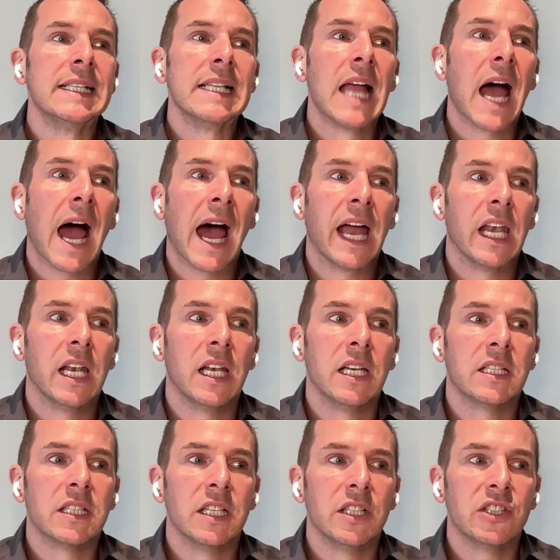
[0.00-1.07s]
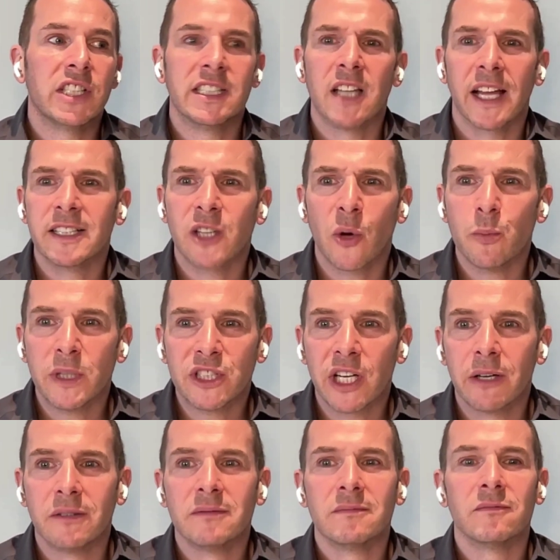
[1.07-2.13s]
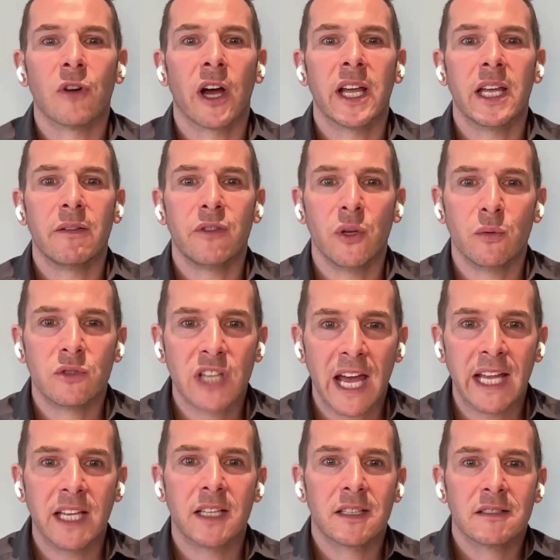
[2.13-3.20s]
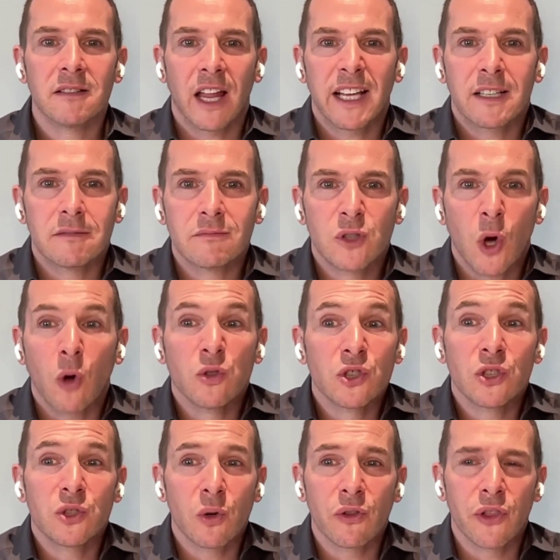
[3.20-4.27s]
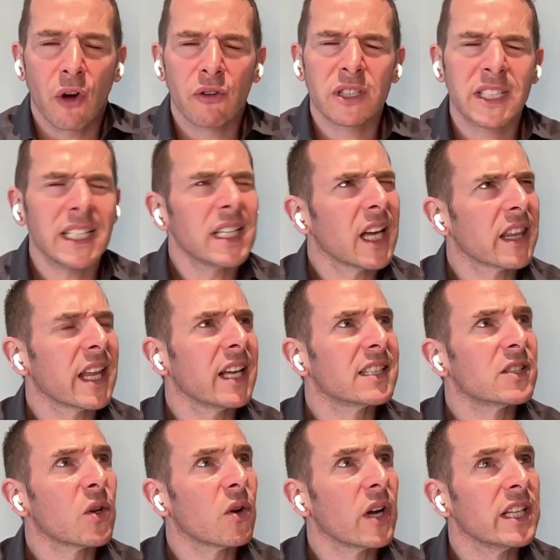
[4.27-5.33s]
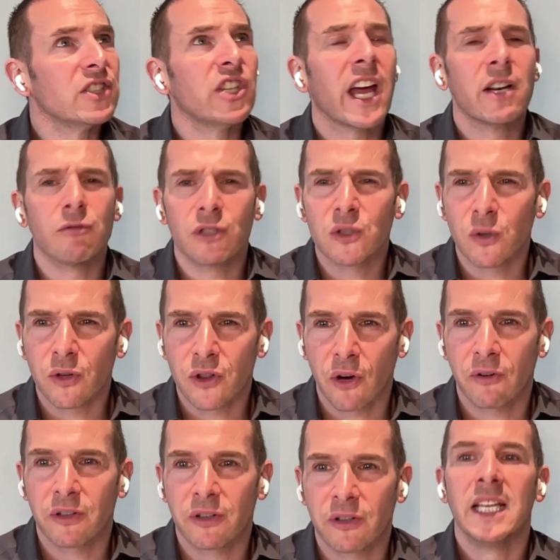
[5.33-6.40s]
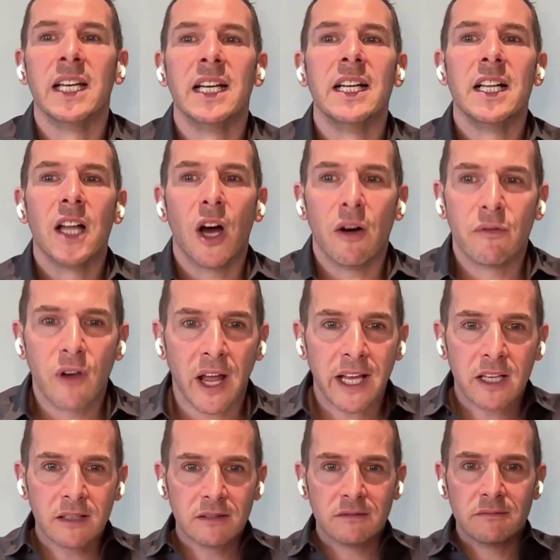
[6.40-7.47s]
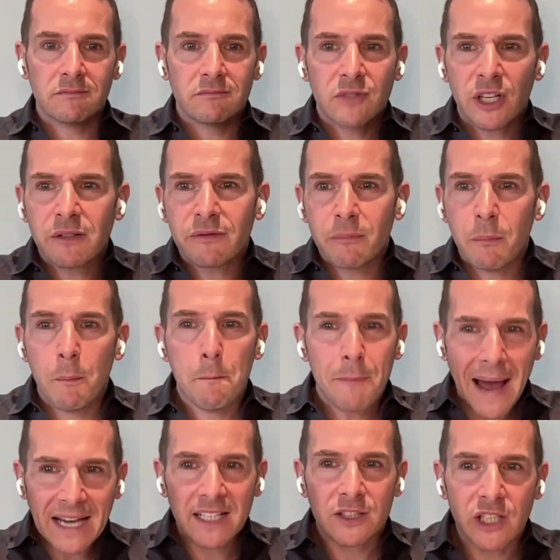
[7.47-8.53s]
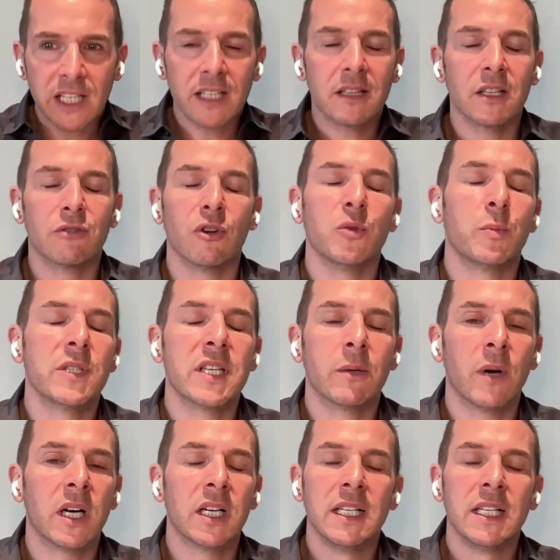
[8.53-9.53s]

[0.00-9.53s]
And she's like, don't be chill, right? If you take conscious authority, I think it's not generous authority of like kind of managing the group, as it were,